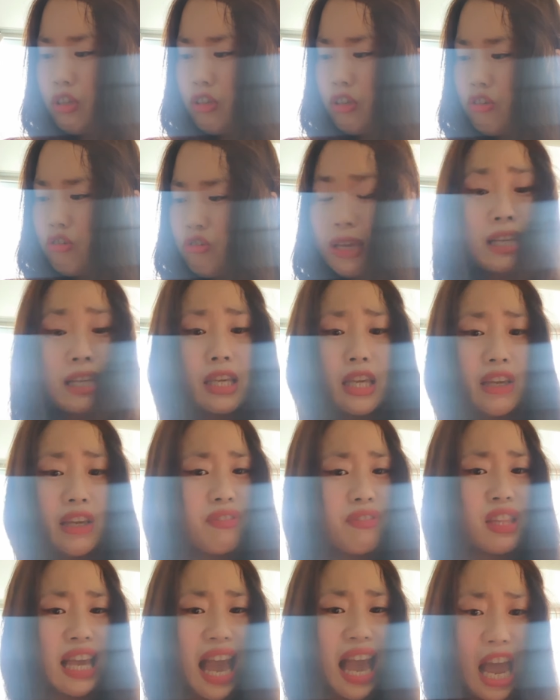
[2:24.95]
you can
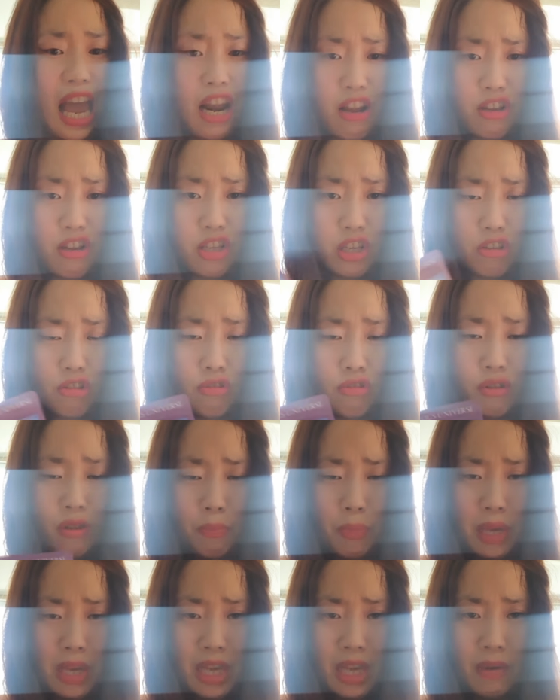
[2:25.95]
give the energy to the
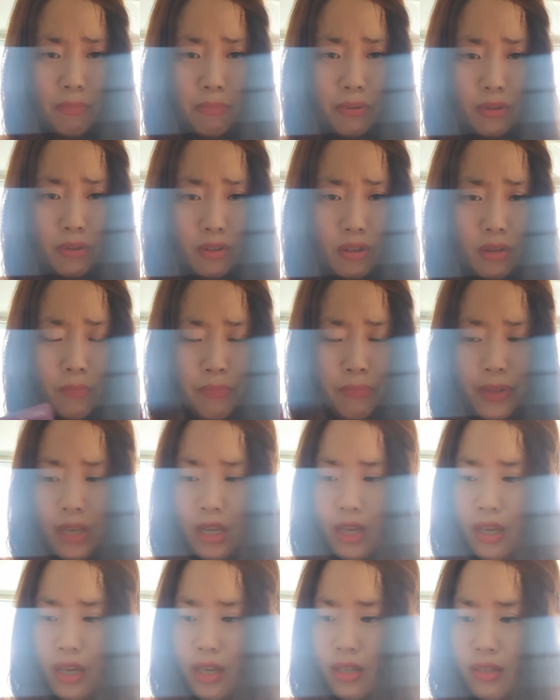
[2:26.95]
people
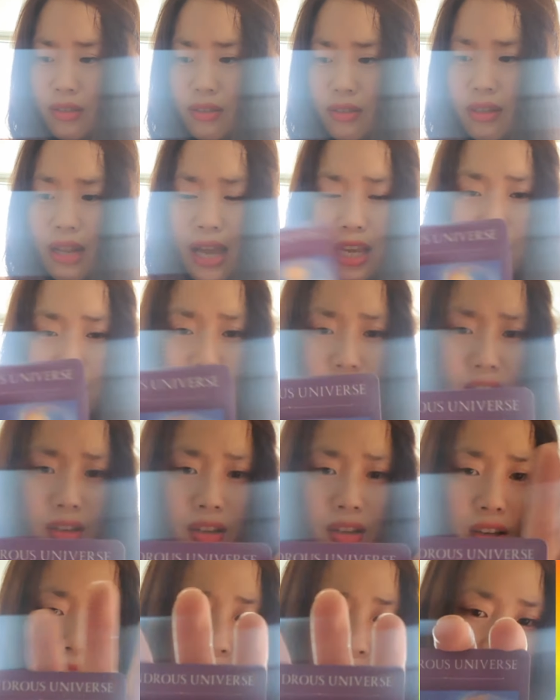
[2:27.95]
just like
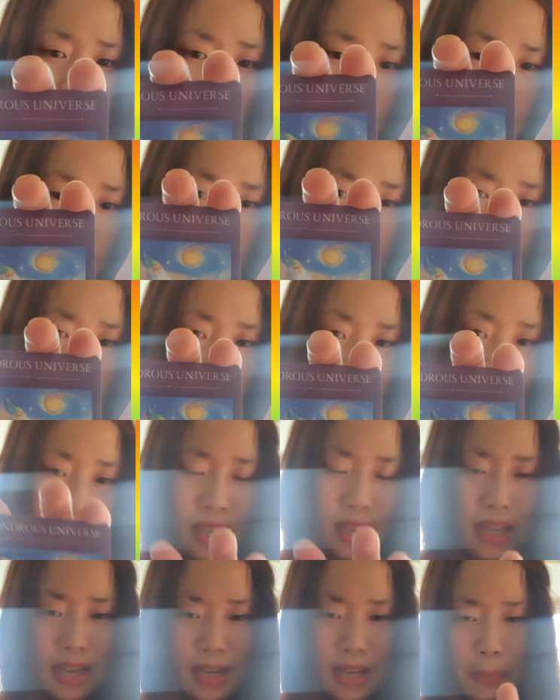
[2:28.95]
the magician
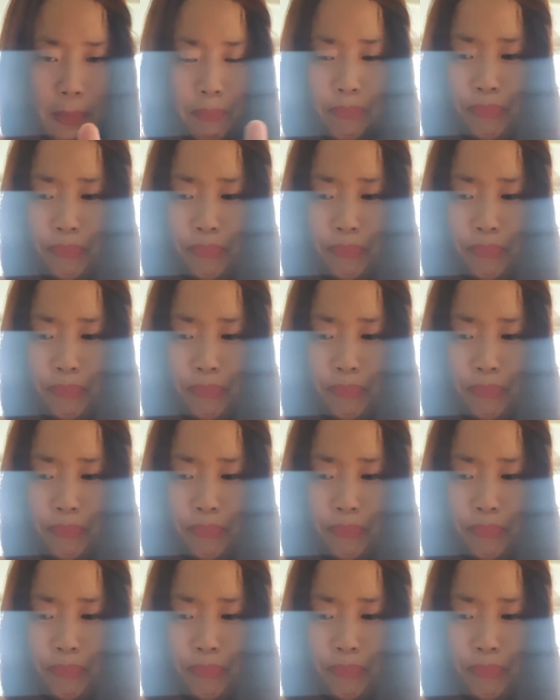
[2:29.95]
yeah